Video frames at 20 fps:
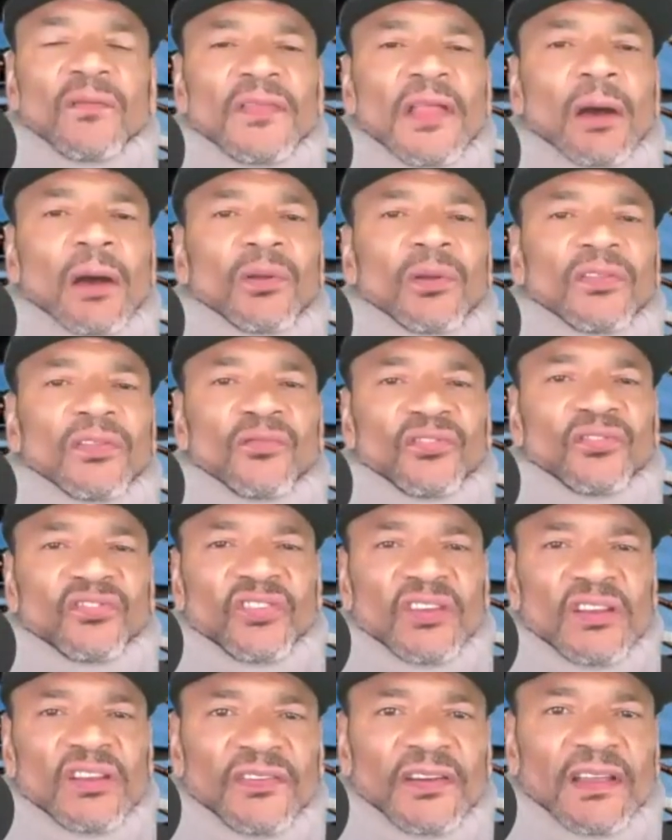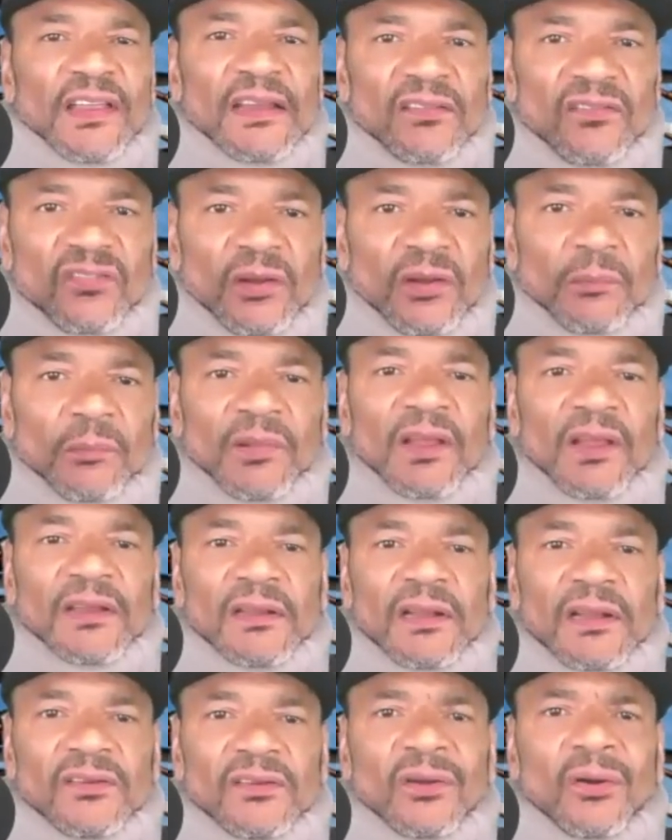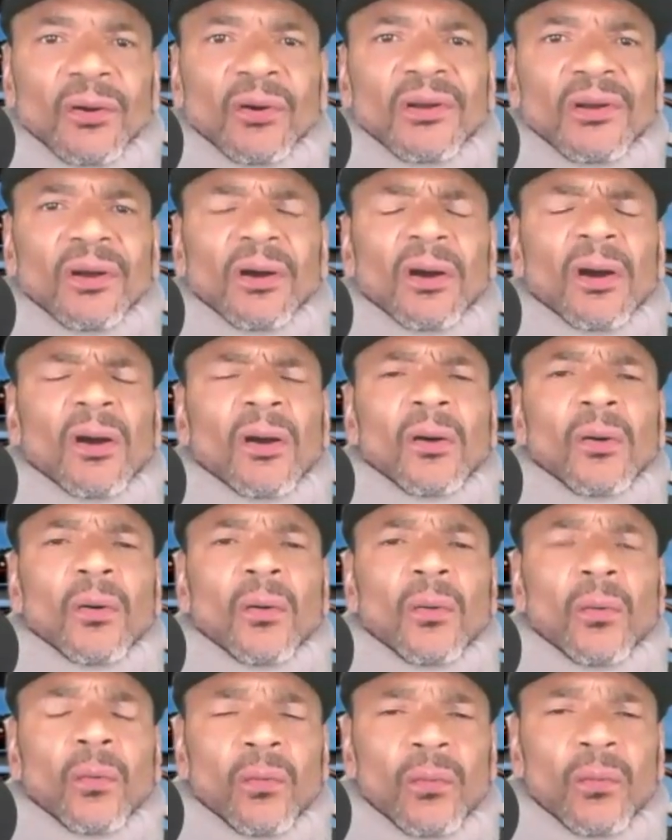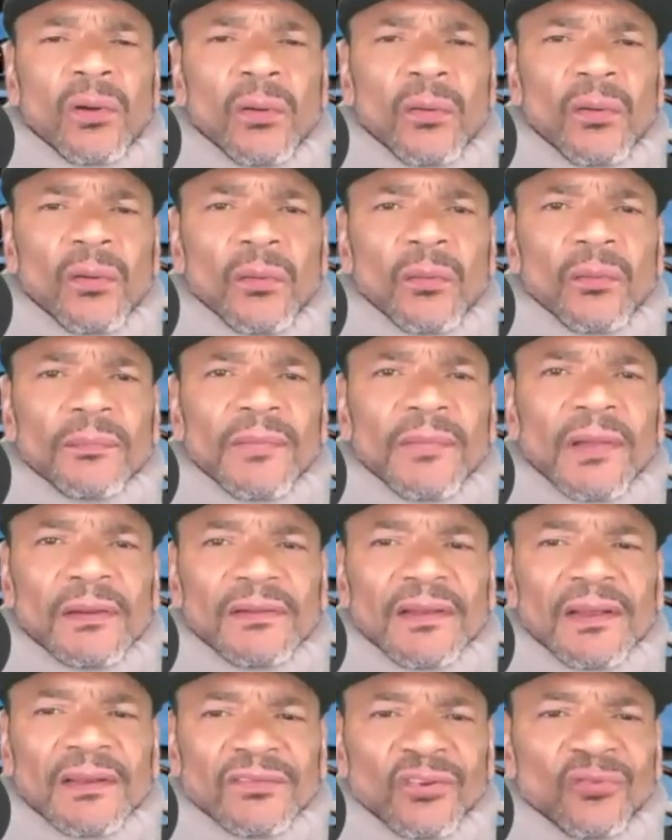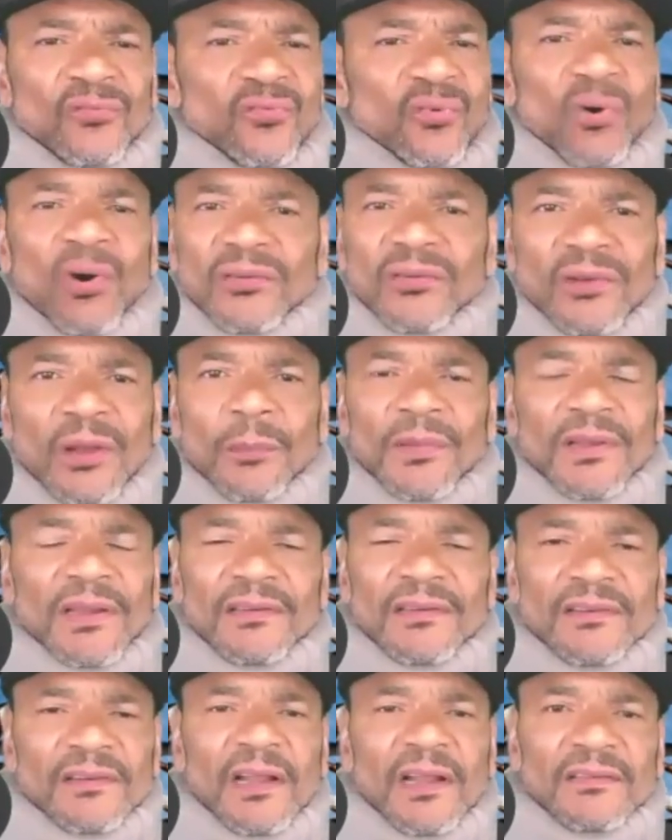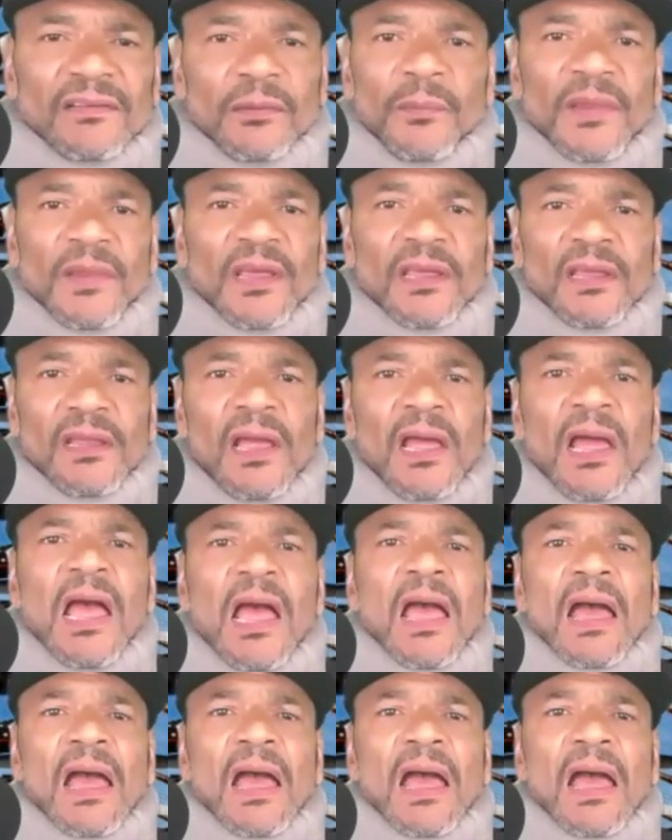Now, when the receiver gets something like that, you're going, oh, hey, that's a wrong number. That's not to me.